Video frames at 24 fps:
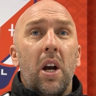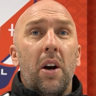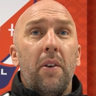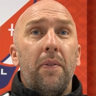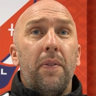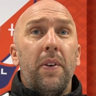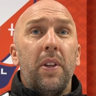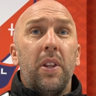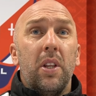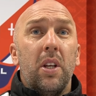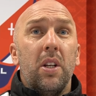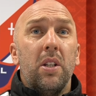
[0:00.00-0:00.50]
Yeah,
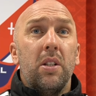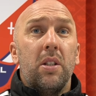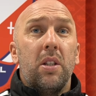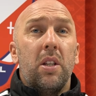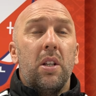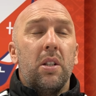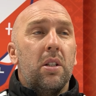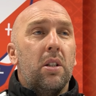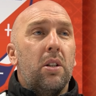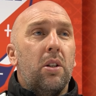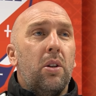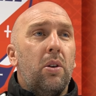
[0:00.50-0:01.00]
I think
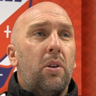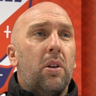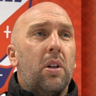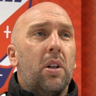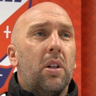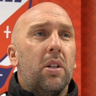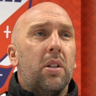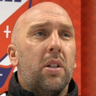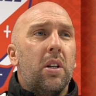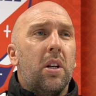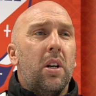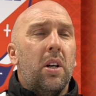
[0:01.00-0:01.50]
there's a
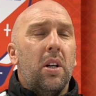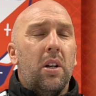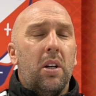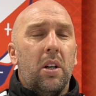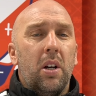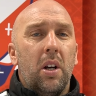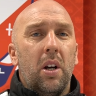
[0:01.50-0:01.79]
nucleus there